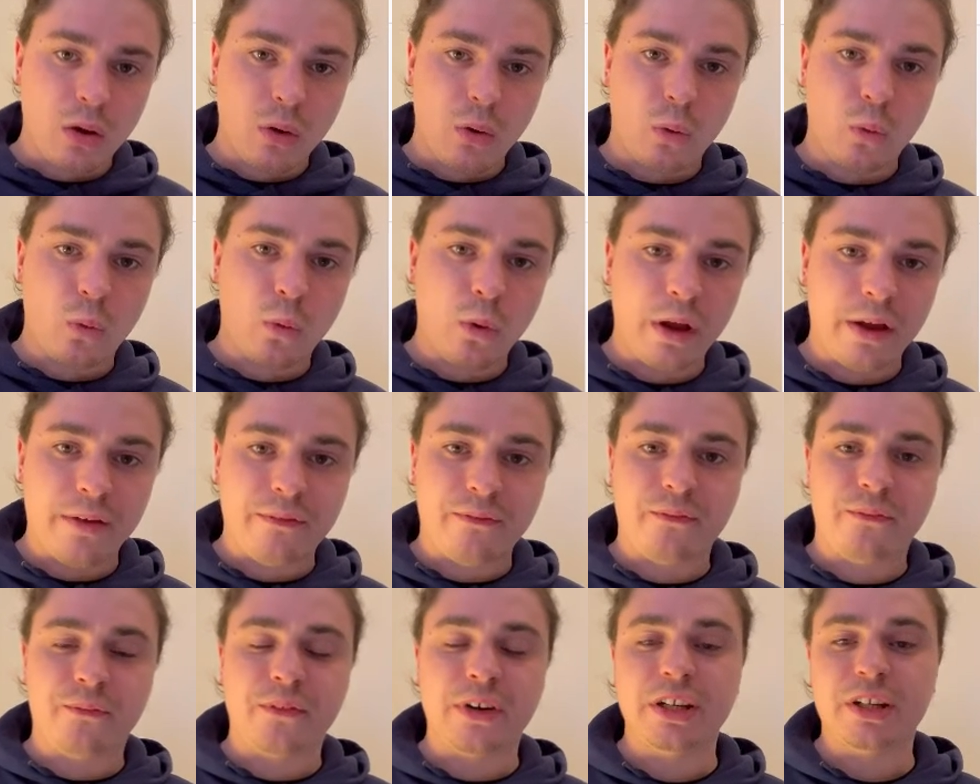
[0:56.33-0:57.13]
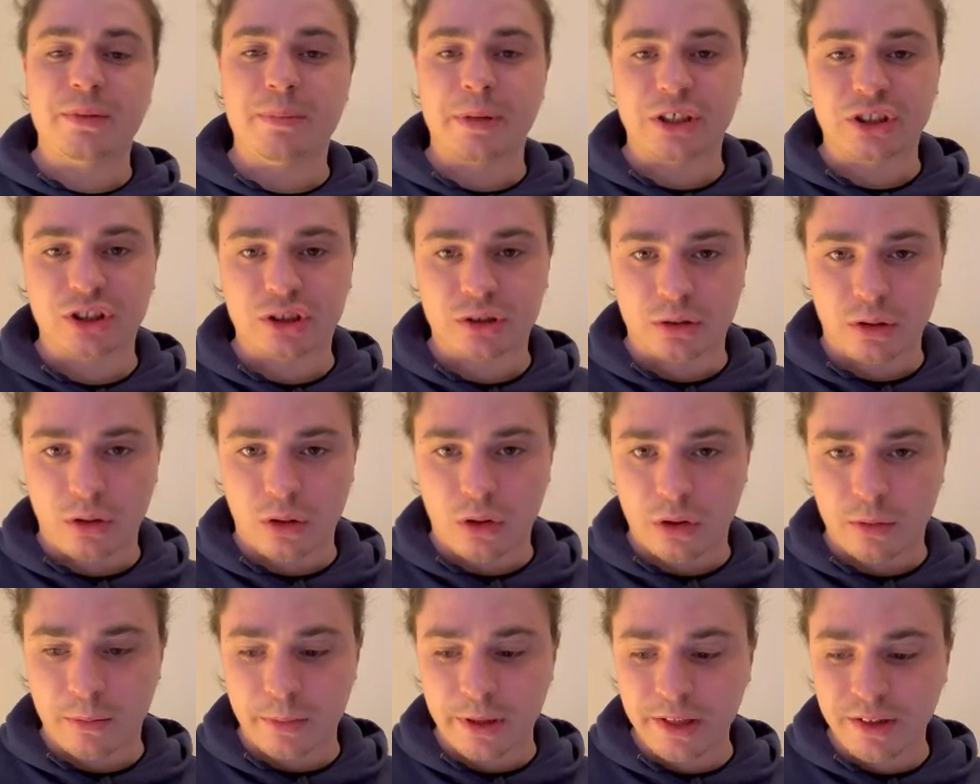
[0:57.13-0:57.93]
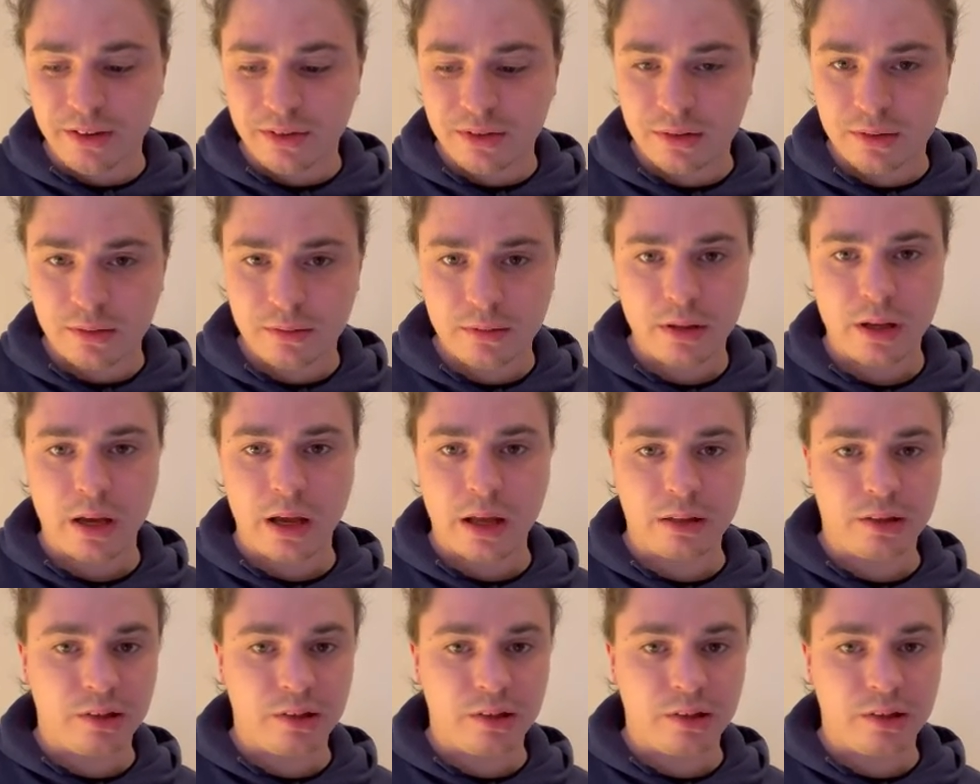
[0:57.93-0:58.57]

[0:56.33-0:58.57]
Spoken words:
with three-dimensional orbits, and